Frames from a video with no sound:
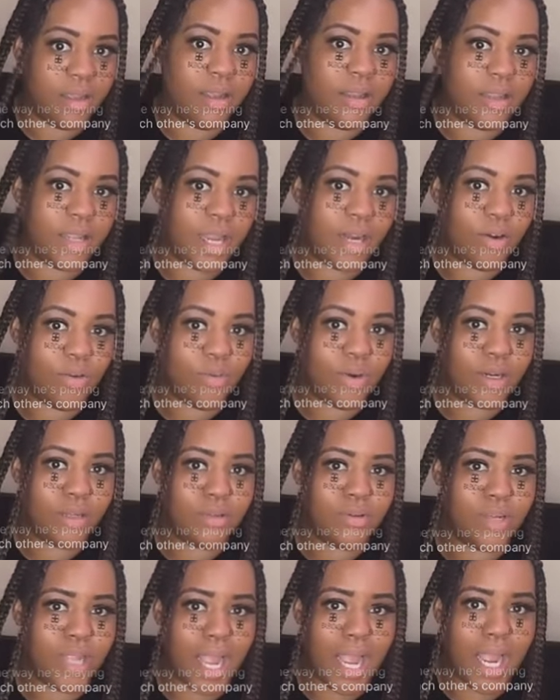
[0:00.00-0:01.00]
I don't want to
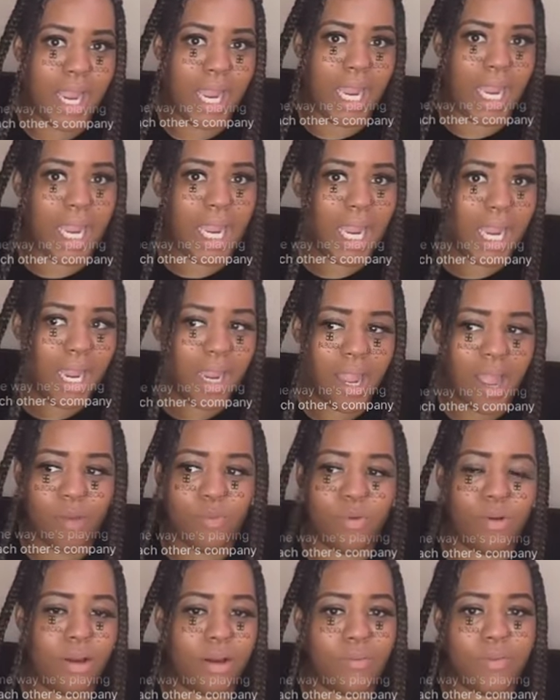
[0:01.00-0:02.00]
do y'all hair. Y'all
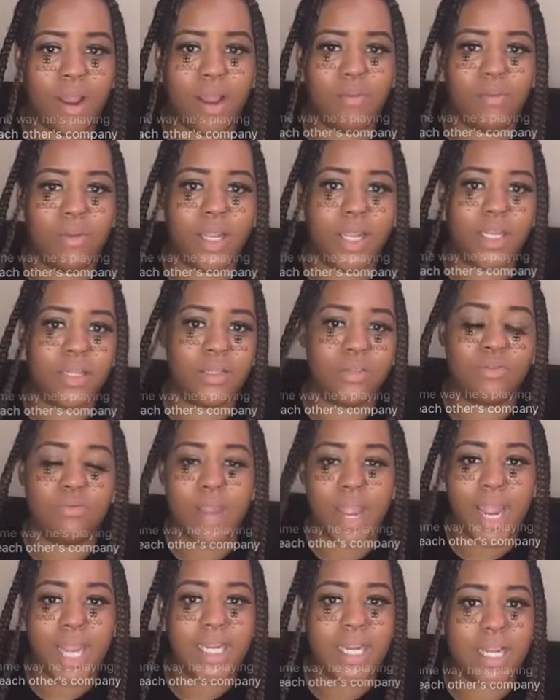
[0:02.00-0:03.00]
walking around with do
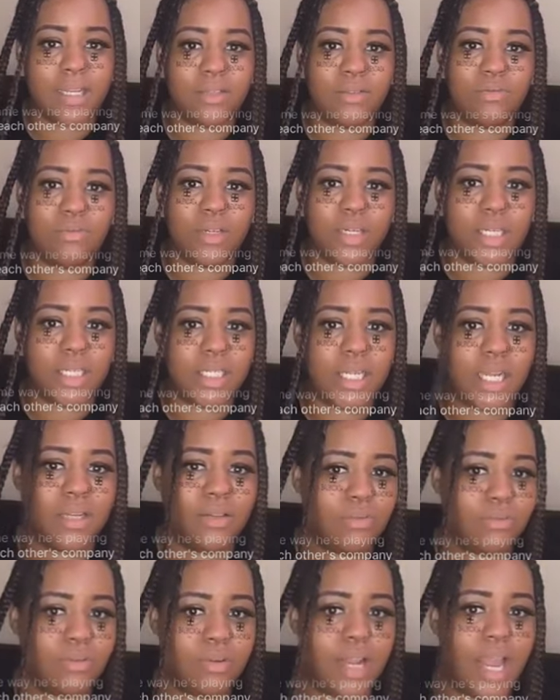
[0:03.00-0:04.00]
rag. Y'all doing this. Y'all
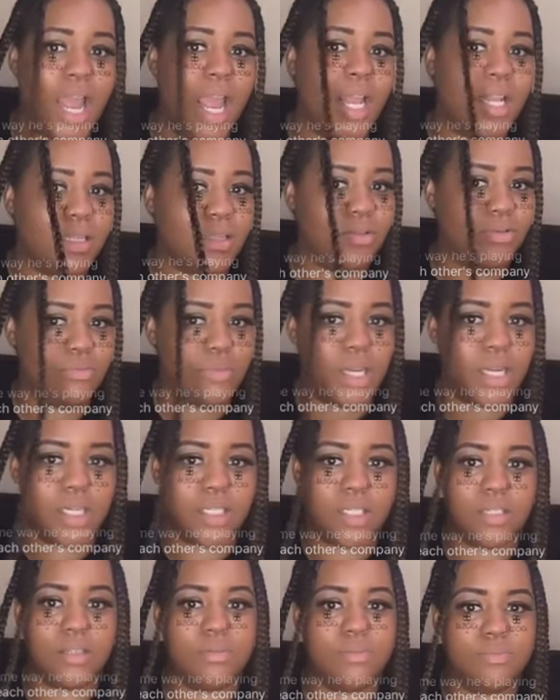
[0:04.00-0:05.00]
doing that. It's too
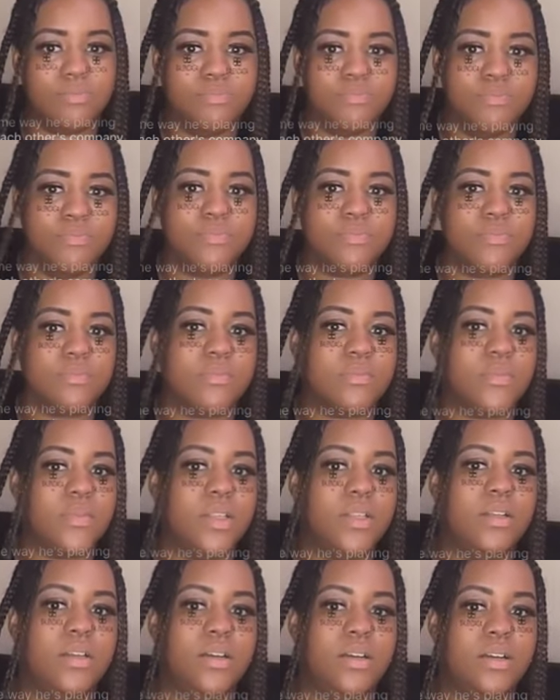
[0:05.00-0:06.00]
much.
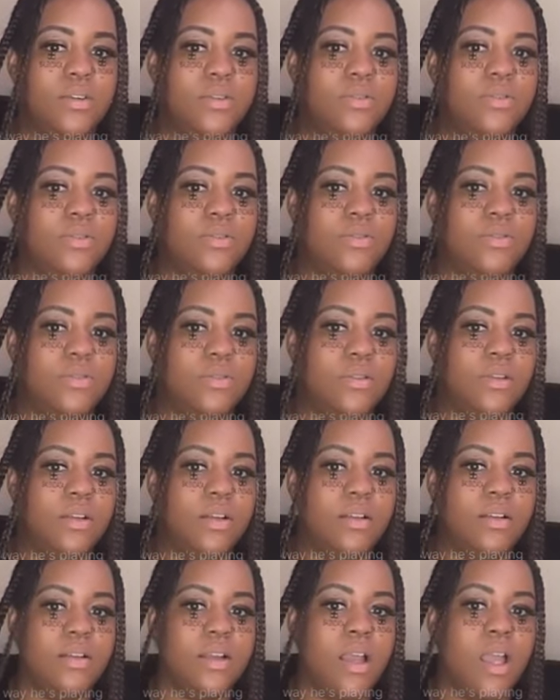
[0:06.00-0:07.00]
So
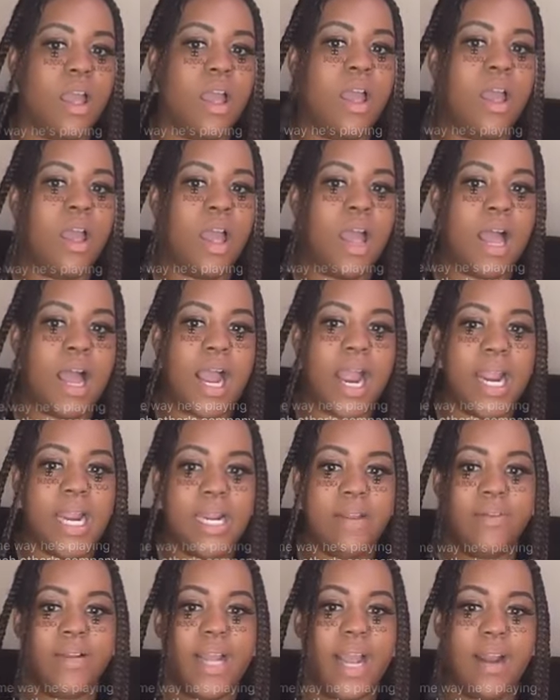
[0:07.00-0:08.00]
I ain't
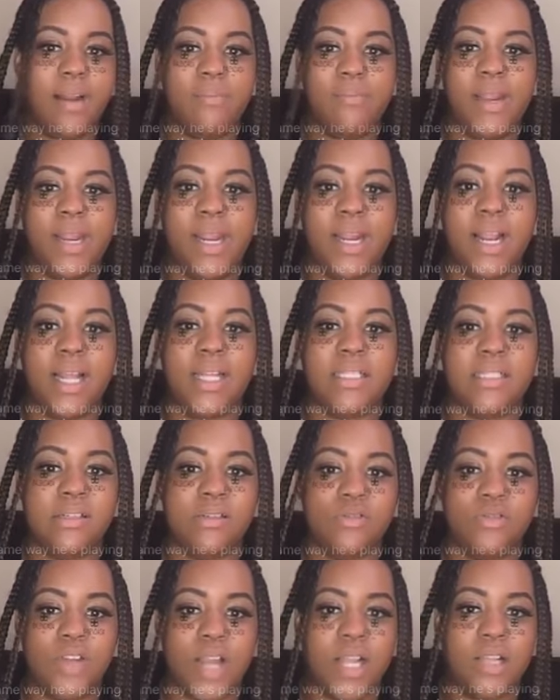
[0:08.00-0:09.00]
even got a man. I
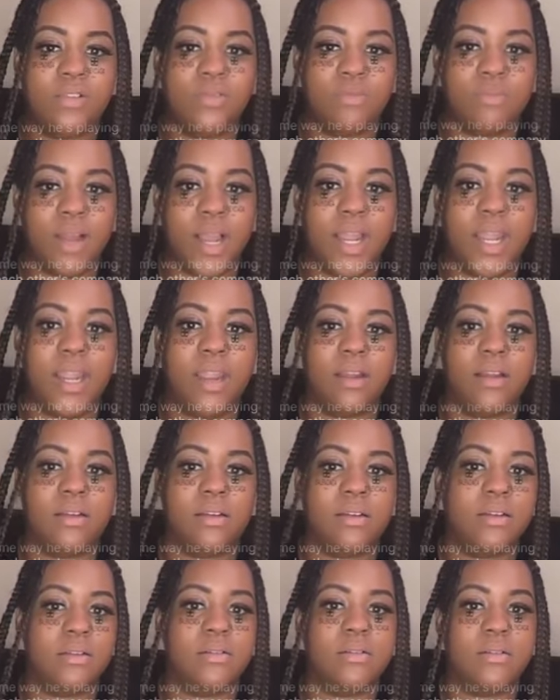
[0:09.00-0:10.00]
still try to do my hair
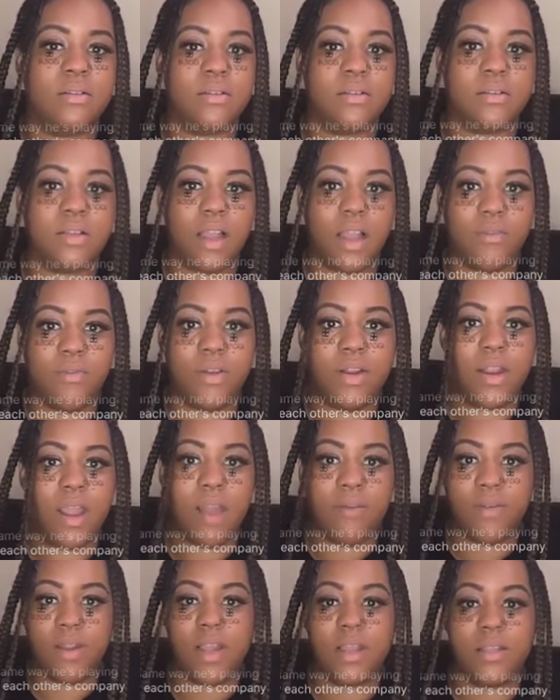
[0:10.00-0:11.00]
every
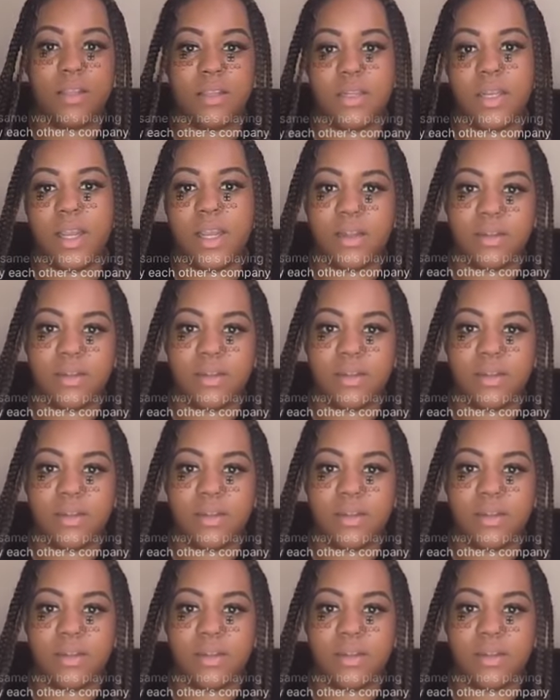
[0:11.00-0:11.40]
every other day.